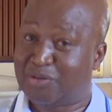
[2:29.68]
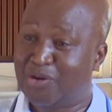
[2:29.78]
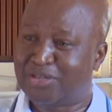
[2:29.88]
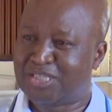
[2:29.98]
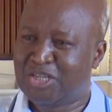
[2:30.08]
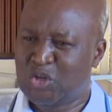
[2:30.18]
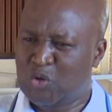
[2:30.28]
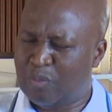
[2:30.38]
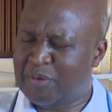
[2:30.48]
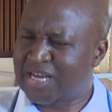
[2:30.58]
God.
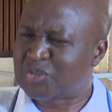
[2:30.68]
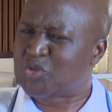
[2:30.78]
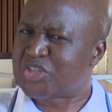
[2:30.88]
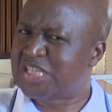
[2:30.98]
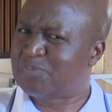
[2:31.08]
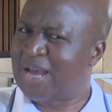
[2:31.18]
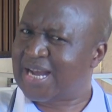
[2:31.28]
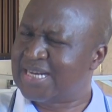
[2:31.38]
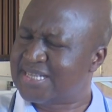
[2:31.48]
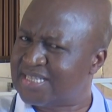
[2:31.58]
We begin to trace
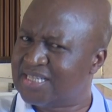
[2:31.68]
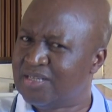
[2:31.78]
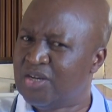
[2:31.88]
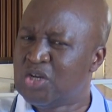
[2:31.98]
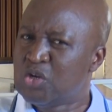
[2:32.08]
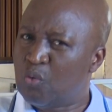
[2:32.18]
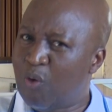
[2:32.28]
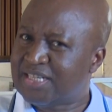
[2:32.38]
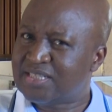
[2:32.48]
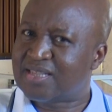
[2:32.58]
back and see
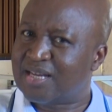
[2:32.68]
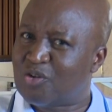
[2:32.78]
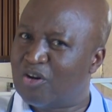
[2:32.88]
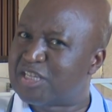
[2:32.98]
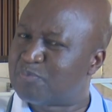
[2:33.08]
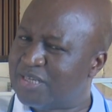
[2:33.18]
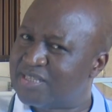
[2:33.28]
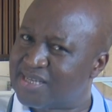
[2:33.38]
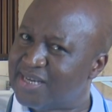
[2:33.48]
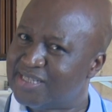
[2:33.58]
what is it that God has been
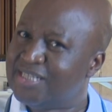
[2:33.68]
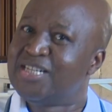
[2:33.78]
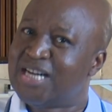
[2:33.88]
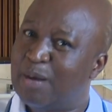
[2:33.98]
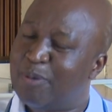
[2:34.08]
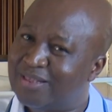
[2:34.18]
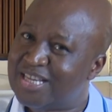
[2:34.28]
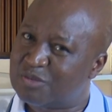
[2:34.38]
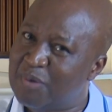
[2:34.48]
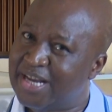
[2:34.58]
saying about
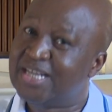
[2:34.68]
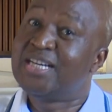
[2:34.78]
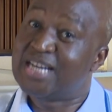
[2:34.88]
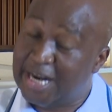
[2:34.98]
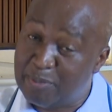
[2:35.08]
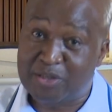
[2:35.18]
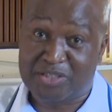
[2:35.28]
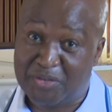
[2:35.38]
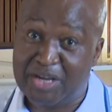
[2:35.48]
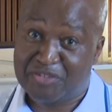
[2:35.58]
this man and about
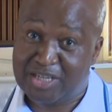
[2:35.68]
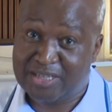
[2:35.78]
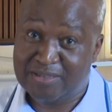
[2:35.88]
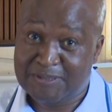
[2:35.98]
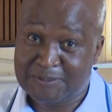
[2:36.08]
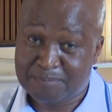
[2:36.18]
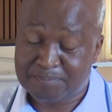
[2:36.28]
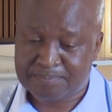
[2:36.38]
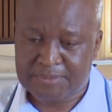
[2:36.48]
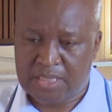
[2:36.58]
South Africa.
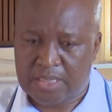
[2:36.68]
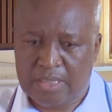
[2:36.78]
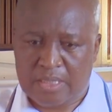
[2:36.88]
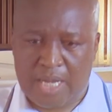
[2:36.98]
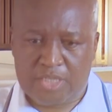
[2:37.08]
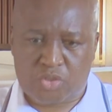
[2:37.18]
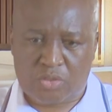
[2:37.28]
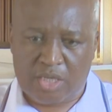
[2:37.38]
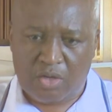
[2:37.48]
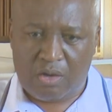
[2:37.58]
And
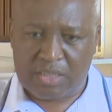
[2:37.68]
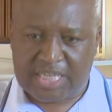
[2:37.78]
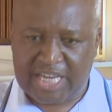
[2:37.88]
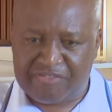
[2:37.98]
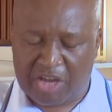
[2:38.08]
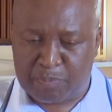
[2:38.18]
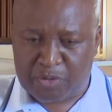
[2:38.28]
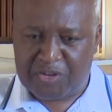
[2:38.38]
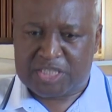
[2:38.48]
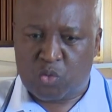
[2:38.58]
so the Lord gave a
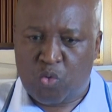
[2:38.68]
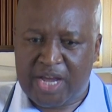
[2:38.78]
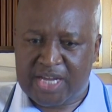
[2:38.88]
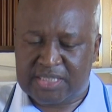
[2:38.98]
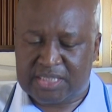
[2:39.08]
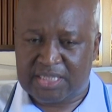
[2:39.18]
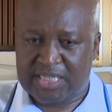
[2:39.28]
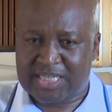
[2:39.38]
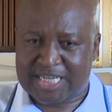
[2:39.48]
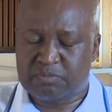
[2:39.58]
prophetic word
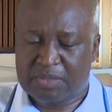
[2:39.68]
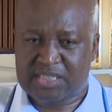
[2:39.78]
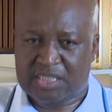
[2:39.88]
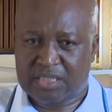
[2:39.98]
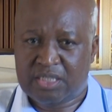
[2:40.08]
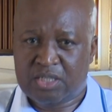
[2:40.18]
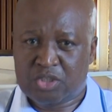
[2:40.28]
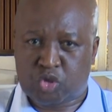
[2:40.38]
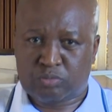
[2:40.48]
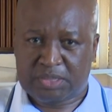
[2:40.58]
in that meeting
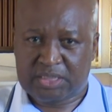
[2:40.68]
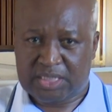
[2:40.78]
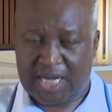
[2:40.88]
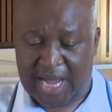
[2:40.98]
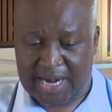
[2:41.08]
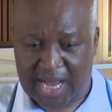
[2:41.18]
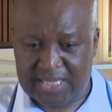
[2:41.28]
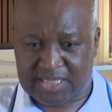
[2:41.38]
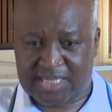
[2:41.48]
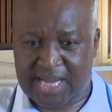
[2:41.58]
to me, and I
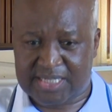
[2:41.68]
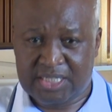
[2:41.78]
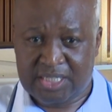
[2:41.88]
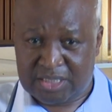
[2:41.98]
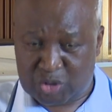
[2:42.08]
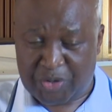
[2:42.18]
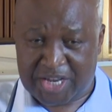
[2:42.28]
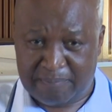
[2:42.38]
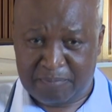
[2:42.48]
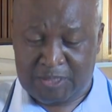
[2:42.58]
said to
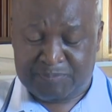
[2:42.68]
him,